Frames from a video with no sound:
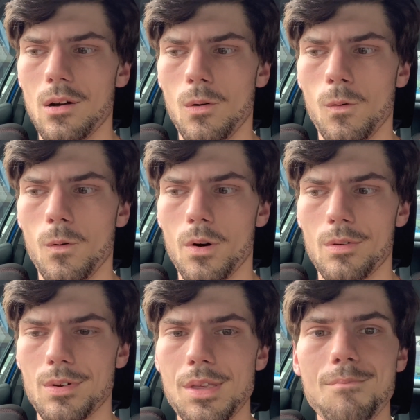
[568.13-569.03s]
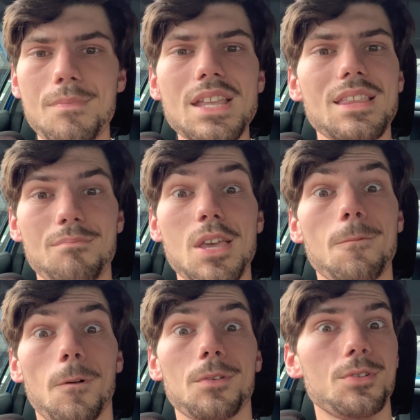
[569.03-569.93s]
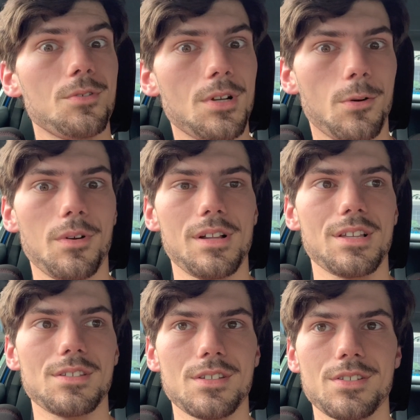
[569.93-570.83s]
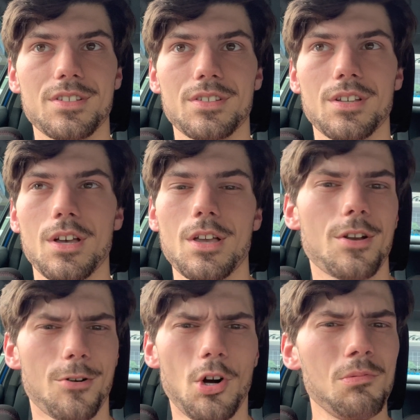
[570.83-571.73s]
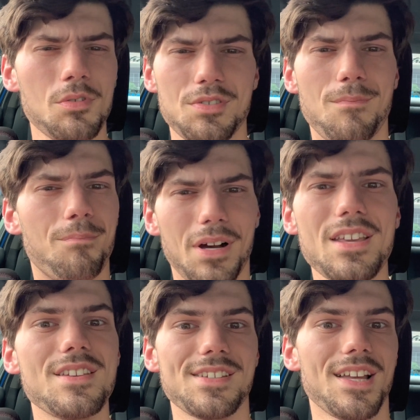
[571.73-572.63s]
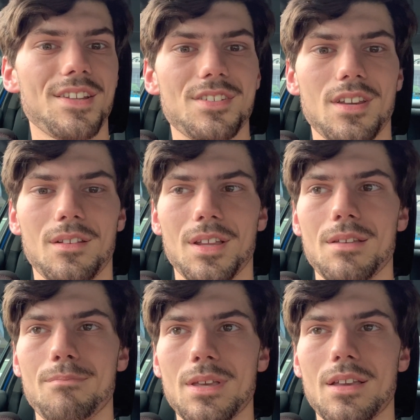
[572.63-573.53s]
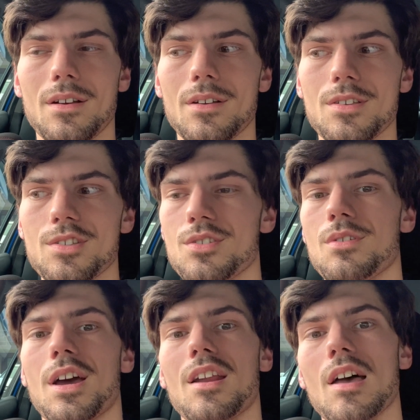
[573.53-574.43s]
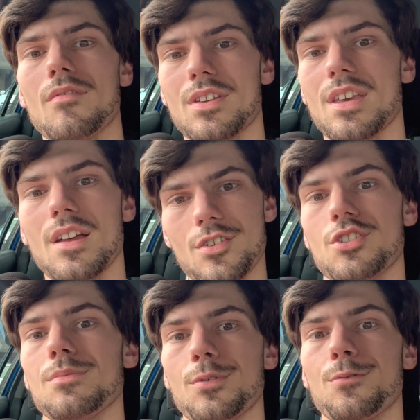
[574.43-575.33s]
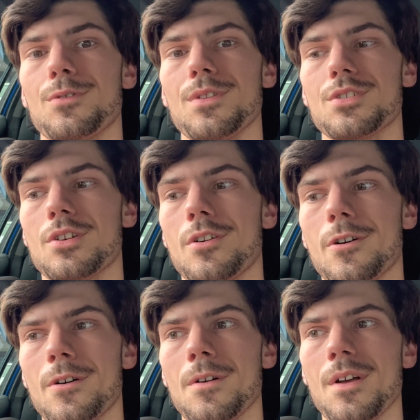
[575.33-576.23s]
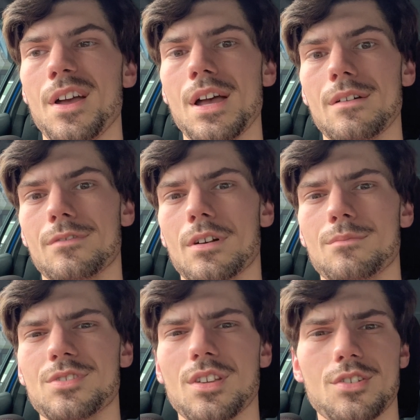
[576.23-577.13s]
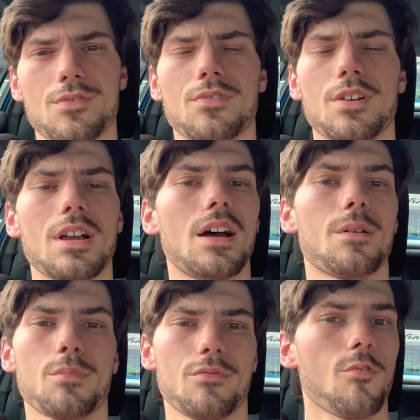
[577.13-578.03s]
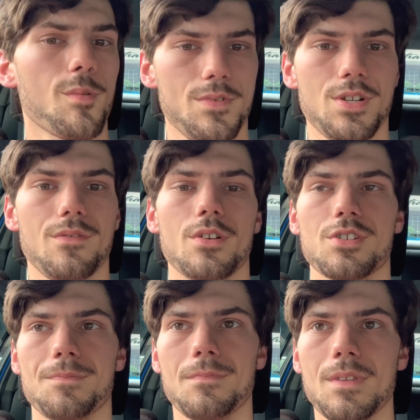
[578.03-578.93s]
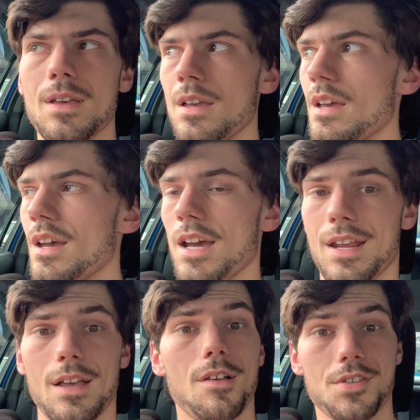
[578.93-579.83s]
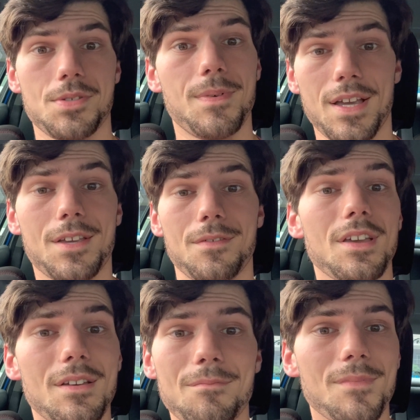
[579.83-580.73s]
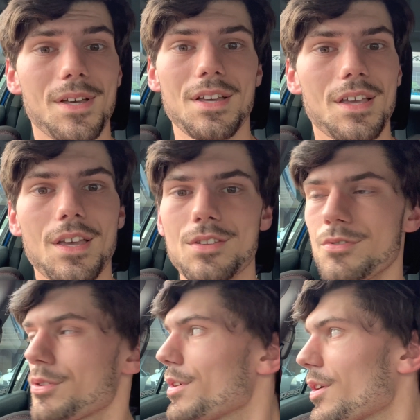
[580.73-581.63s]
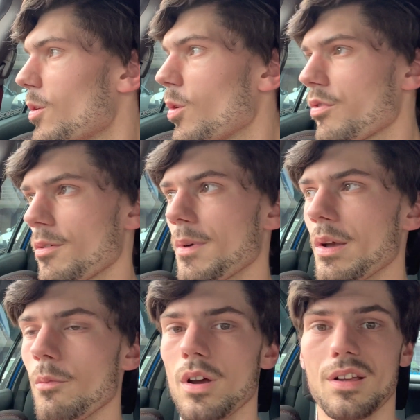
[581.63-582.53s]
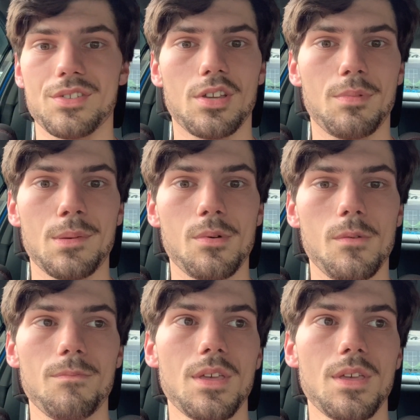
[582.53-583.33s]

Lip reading: or when you meet the people that do know it exists, you're almost buddies instantly because you kind of have a kinship over this car from such a forgotten performance division. And hell, SpecV, it gets really cool for me when I'll tell people